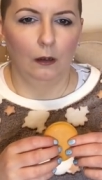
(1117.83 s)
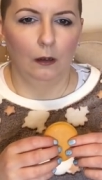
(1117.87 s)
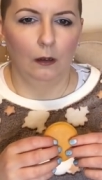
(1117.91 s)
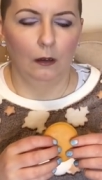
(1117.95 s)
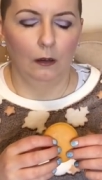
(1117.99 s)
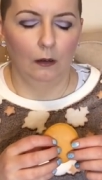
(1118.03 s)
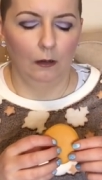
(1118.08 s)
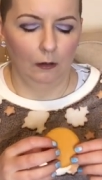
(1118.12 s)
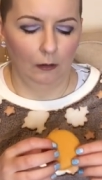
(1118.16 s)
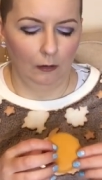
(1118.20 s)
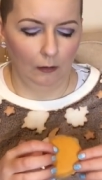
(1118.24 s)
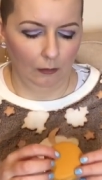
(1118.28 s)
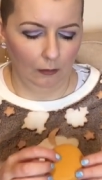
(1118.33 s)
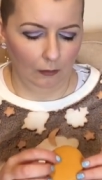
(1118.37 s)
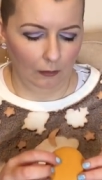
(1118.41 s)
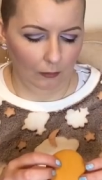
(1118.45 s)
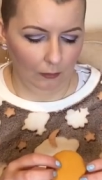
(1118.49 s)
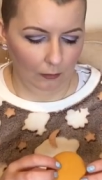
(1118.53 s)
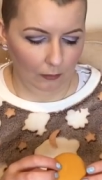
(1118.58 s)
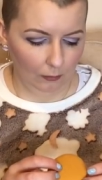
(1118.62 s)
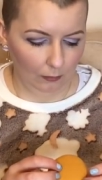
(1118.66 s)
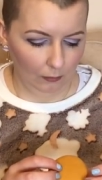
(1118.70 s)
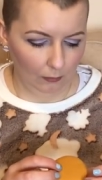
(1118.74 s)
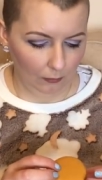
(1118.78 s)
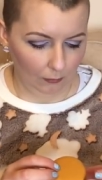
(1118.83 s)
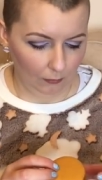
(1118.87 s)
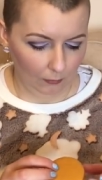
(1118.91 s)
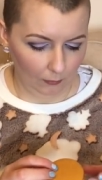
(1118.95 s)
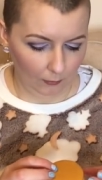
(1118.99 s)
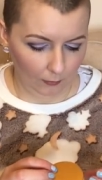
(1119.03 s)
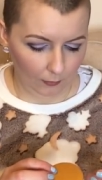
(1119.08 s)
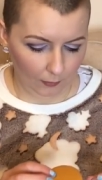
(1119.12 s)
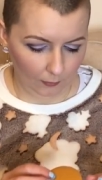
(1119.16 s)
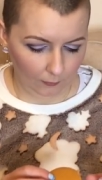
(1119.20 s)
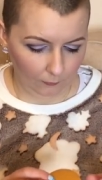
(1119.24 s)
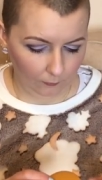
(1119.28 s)

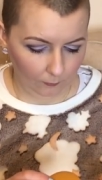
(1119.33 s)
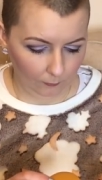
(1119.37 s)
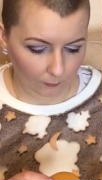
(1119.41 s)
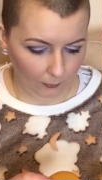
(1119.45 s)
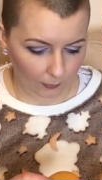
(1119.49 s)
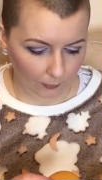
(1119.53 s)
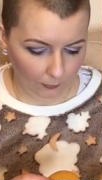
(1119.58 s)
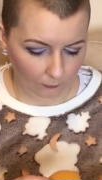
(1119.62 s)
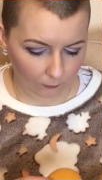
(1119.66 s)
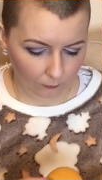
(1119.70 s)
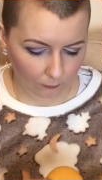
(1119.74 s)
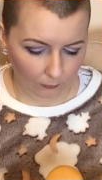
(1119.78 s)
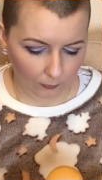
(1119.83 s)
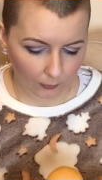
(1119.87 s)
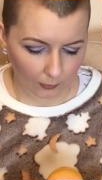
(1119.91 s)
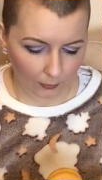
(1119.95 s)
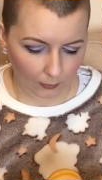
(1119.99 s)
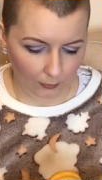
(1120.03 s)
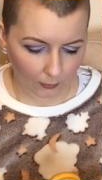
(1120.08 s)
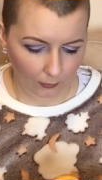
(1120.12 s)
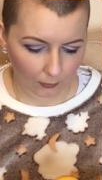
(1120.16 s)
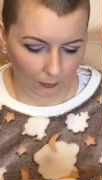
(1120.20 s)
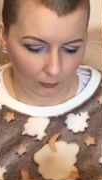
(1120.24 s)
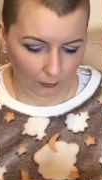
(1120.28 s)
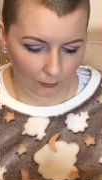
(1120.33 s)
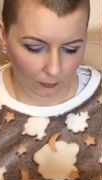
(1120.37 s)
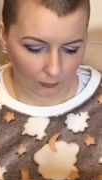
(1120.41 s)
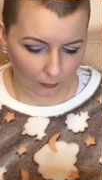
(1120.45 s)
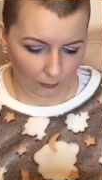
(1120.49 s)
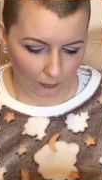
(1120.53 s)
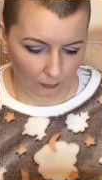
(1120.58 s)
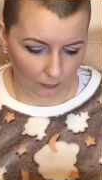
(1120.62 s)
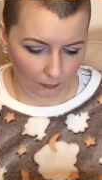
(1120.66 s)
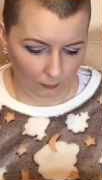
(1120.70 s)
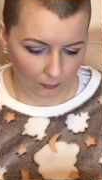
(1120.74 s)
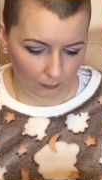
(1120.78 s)
Oh, that smells really
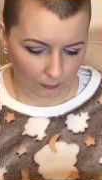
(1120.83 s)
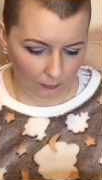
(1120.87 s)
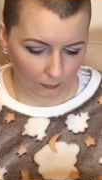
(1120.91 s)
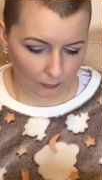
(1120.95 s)
good.